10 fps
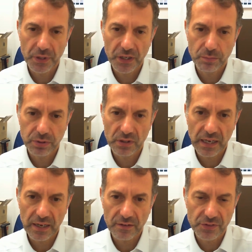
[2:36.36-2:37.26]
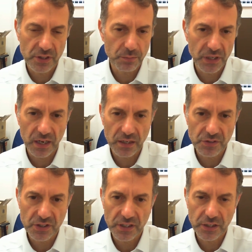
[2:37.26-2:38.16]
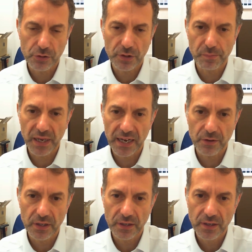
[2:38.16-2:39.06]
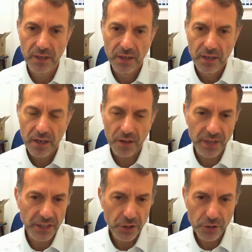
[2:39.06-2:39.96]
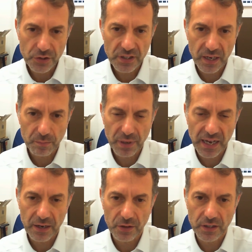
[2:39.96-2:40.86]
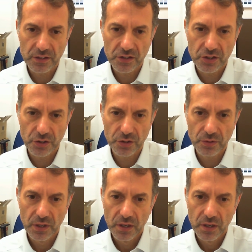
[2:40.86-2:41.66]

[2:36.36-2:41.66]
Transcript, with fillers: people have some kind of secret power, and they use that power to